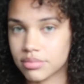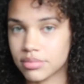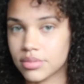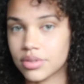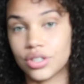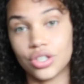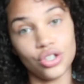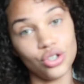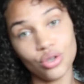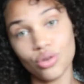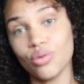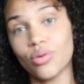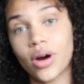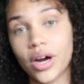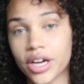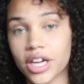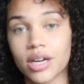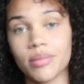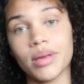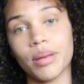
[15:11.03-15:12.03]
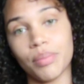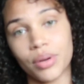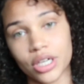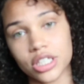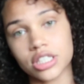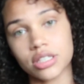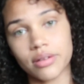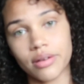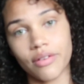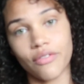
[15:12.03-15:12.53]
You are going to be
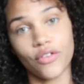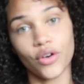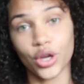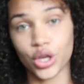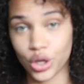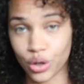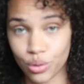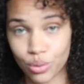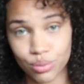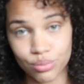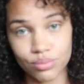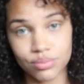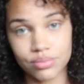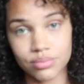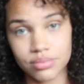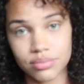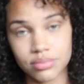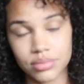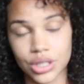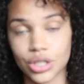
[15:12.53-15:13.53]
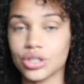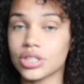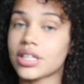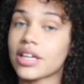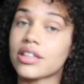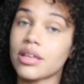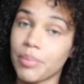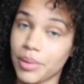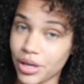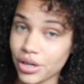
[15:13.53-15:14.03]
booked for you. You just
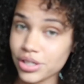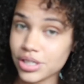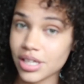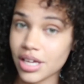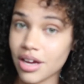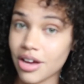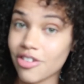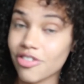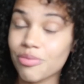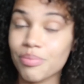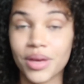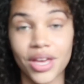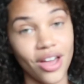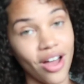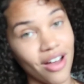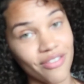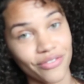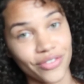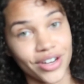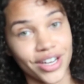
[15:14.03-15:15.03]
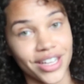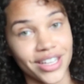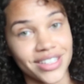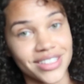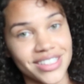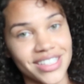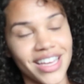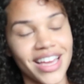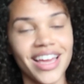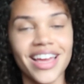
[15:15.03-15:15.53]
have to be yourself, be
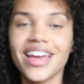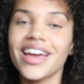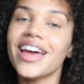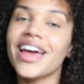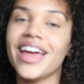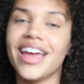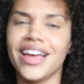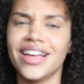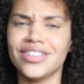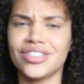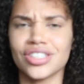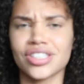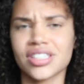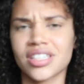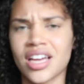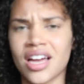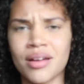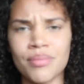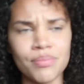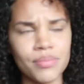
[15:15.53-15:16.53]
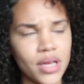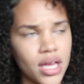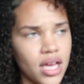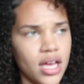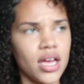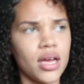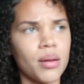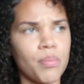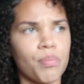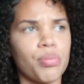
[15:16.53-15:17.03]
confident, and just come
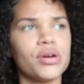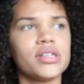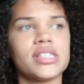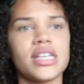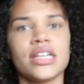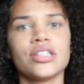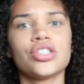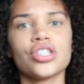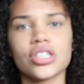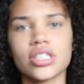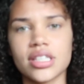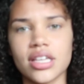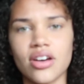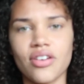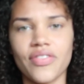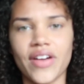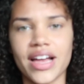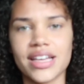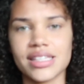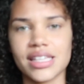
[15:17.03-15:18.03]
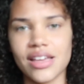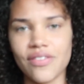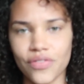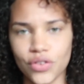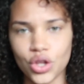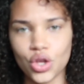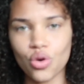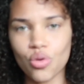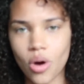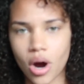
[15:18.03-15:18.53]
present yourself as if
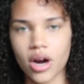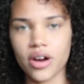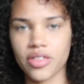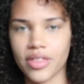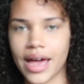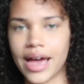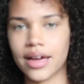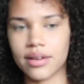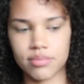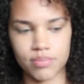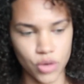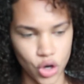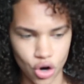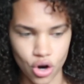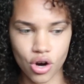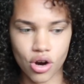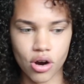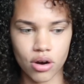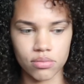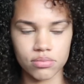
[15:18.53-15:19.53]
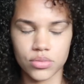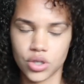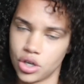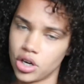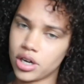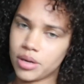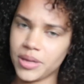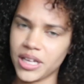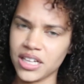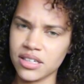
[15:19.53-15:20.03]
you are that girl. You know
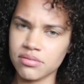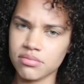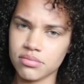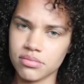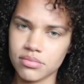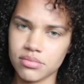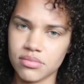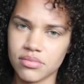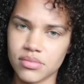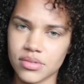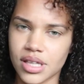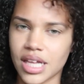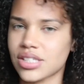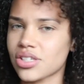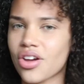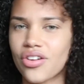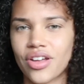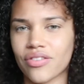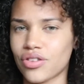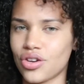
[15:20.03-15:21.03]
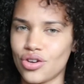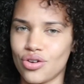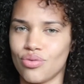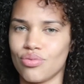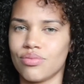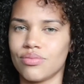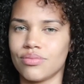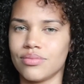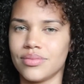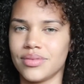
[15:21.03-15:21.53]
what I mean? That's all you have to
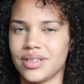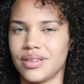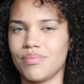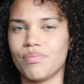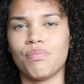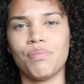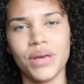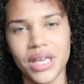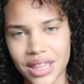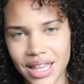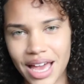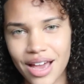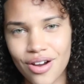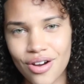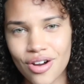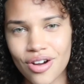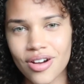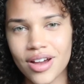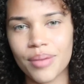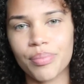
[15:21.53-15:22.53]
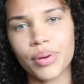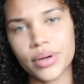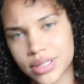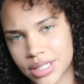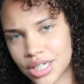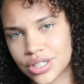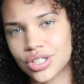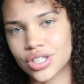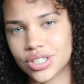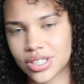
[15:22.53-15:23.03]
do. Be that girl and
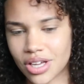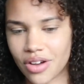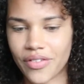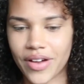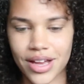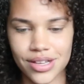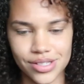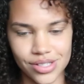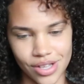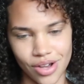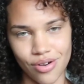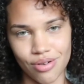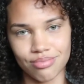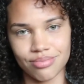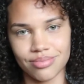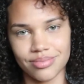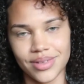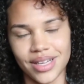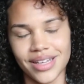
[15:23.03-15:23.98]
present yourself as so.